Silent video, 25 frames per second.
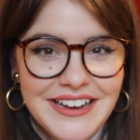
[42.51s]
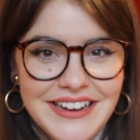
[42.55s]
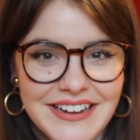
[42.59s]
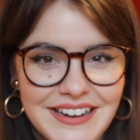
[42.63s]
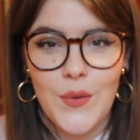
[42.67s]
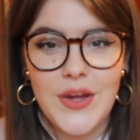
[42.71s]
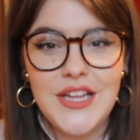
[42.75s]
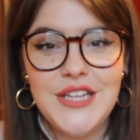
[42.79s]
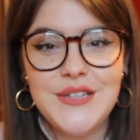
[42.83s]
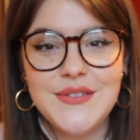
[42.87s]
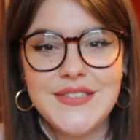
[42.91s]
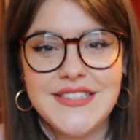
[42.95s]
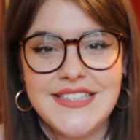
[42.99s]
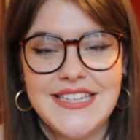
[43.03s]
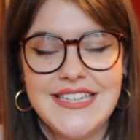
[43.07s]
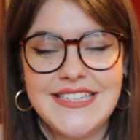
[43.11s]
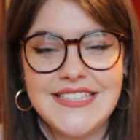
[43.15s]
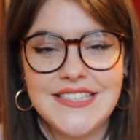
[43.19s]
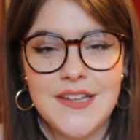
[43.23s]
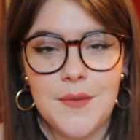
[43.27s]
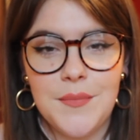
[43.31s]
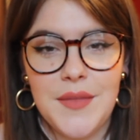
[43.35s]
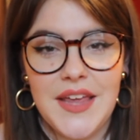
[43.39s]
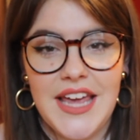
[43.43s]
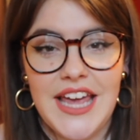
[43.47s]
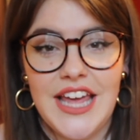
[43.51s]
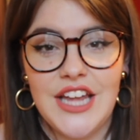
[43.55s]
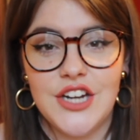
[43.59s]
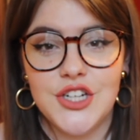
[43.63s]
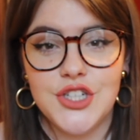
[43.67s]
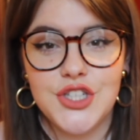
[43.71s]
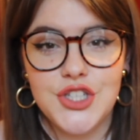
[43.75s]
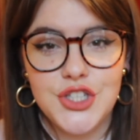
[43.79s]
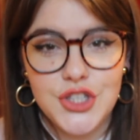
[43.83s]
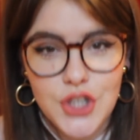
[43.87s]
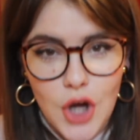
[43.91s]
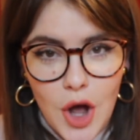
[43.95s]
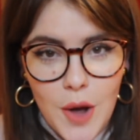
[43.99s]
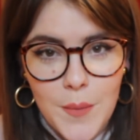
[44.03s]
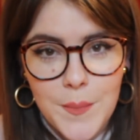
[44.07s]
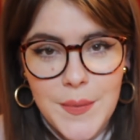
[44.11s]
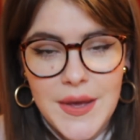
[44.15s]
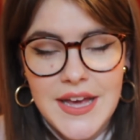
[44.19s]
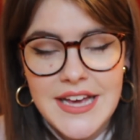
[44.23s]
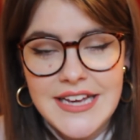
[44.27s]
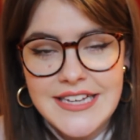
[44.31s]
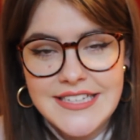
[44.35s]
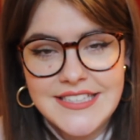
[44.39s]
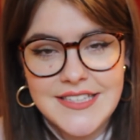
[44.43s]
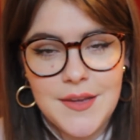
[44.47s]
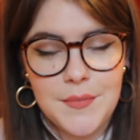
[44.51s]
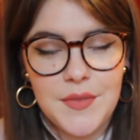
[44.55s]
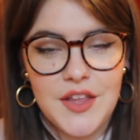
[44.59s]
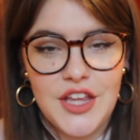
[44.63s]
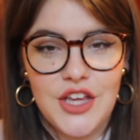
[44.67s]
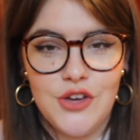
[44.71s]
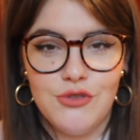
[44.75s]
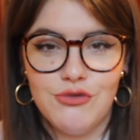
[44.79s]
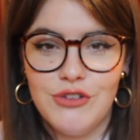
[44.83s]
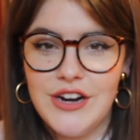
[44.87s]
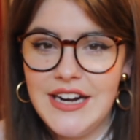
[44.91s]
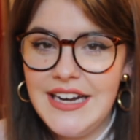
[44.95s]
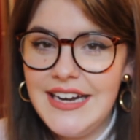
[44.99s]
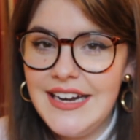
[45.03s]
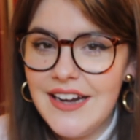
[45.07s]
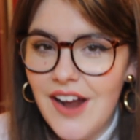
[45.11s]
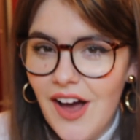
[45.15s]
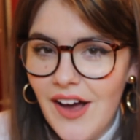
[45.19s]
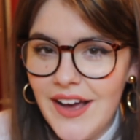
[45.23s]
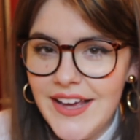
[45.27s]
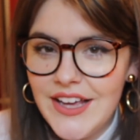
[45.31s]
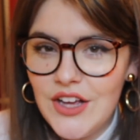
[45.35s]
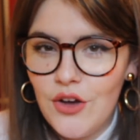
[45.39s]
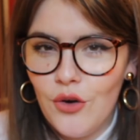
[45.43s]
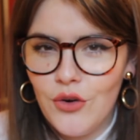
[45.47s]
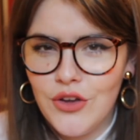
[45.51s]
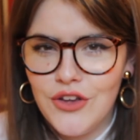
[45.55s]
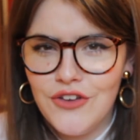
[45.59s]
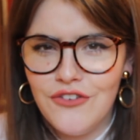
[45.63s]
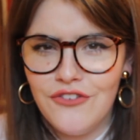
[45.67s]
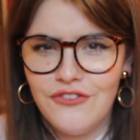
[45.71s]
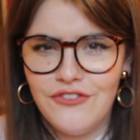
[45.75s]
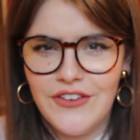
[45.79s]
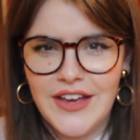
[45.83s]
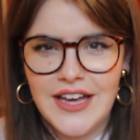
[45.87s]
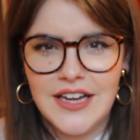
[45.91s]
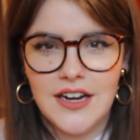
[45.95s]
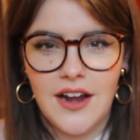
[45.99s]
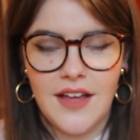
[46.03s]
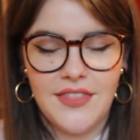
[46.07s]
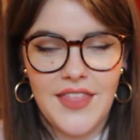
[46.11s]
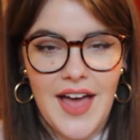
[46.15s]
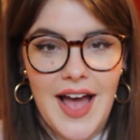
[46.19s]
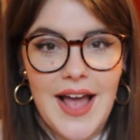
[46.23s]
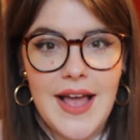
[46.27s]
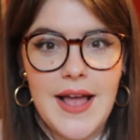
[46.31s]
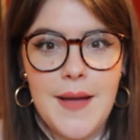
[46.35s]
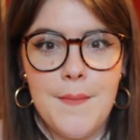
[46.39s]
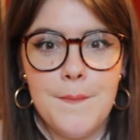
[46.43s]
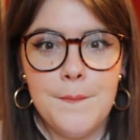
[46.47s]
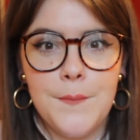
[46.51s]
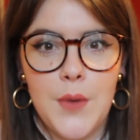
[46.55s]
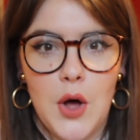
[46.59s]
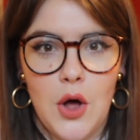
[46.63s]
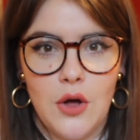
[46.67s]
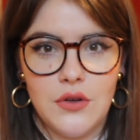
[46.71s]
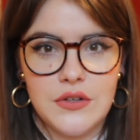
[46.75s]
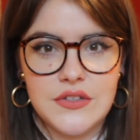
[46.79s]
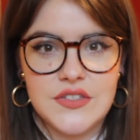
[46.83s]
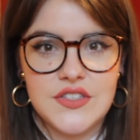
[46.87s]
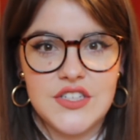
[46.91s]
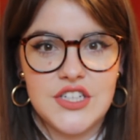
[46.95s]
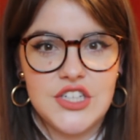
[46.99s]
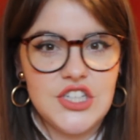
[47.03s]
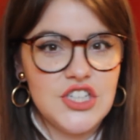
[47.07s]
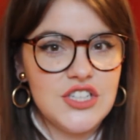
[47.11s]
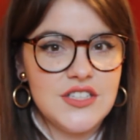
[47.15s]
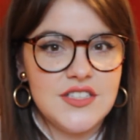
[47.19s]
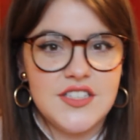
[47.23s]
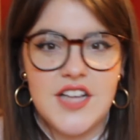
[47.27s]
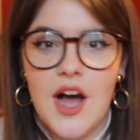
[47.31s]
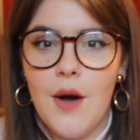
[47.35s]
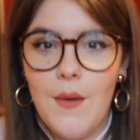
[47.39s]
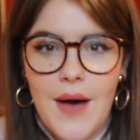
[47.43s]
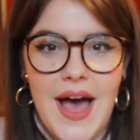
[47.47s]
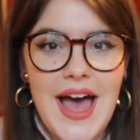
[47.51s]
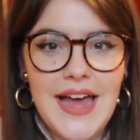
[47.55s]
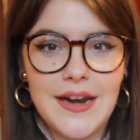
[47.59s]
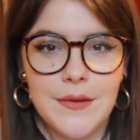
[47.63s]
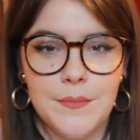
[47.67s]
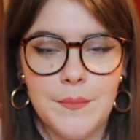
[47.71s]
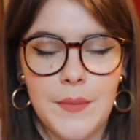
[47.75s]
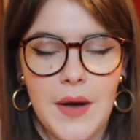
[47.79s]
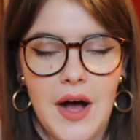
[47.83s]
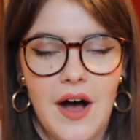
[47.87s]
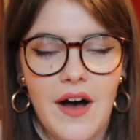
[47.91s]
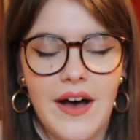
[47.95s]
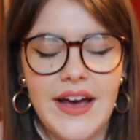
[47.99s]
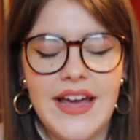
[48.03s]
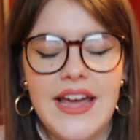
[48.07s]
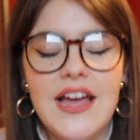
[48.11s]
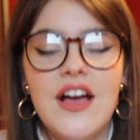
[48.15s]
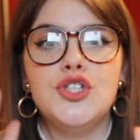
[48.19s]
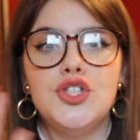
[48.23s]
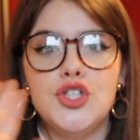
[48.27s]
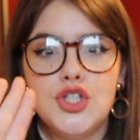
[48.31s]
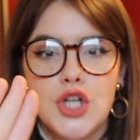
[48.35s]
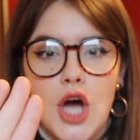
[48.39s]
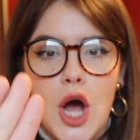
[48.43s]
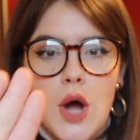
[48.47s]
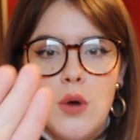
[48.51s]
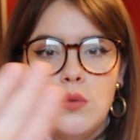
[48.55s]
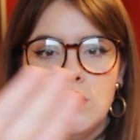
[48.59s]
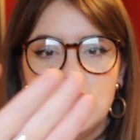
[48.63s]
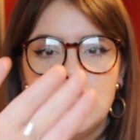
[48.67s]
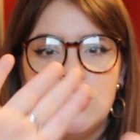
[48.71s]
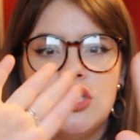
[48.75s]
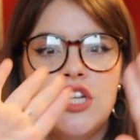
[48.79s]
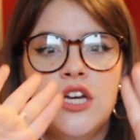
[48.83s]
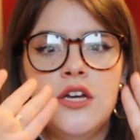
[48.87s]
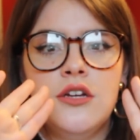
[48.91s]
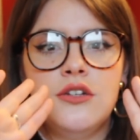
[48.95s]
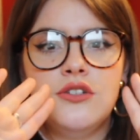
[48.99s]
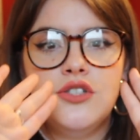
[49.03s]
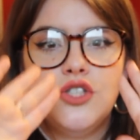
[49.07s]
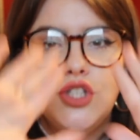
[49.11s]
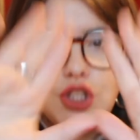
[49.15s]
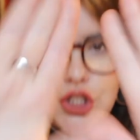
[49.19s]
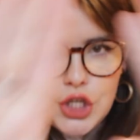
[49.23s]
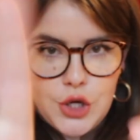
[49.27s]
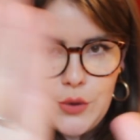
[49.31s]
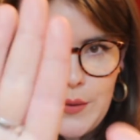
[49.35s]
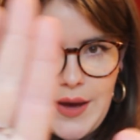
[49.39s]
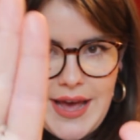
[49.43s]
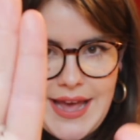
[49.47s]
When you see something in a shop, something you really like, or you feel like that impulse to just go ahead and buy, don't do